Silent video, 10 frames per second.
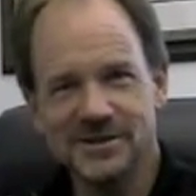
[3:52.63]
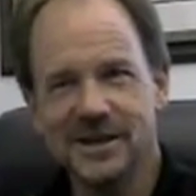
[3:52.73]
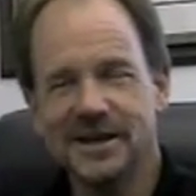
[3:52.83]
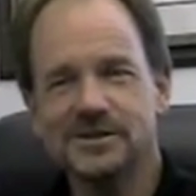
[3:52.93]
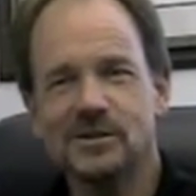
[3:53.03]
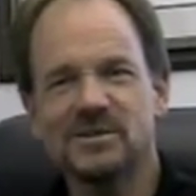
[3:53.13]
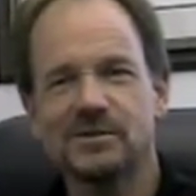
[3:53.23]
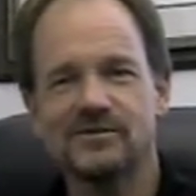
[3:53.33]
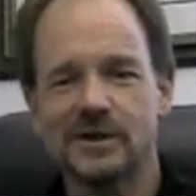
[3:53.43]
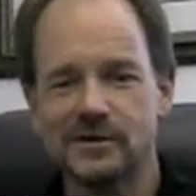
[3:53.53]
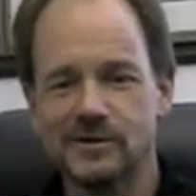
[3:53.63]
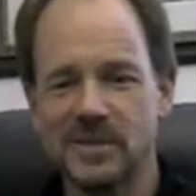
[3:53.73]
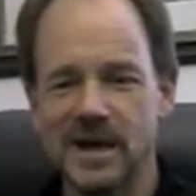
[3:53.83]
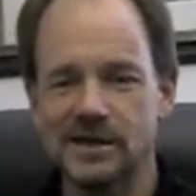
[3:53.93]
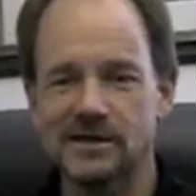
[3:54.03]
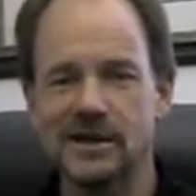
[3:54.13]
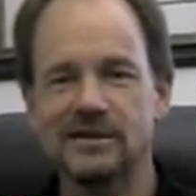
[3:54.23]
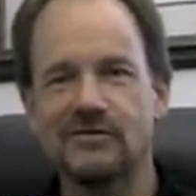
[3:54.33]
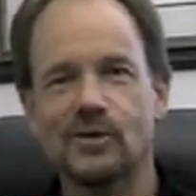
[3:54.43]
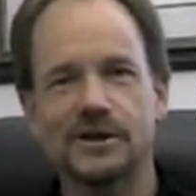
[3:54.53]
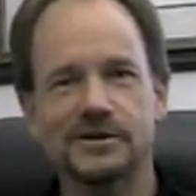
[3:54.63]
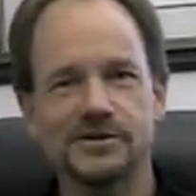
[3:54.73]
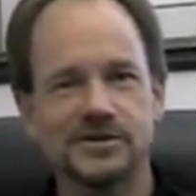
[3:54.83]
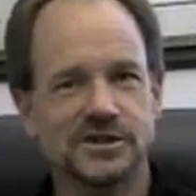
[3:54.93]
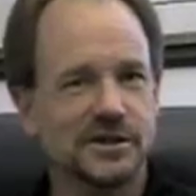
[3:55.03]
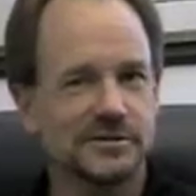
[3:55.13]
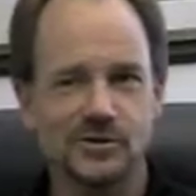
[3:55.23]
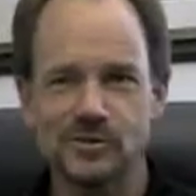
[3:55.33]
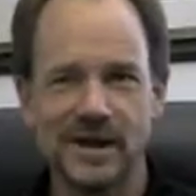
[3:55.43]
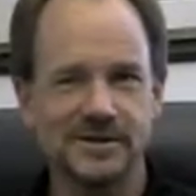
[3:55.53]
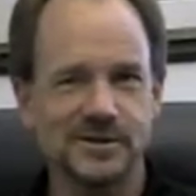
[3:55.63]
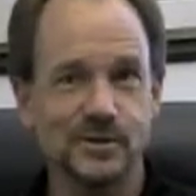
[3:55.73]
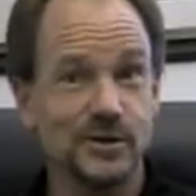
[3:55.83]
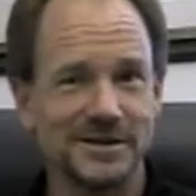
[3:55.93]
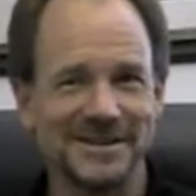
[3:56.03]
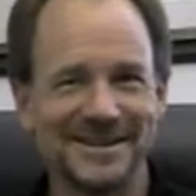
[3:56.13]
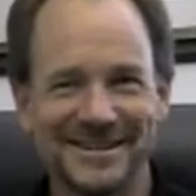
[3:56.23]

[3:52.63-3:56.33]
I tell people if I look back in '94, I could have just challenged 2 ballots, I would have won.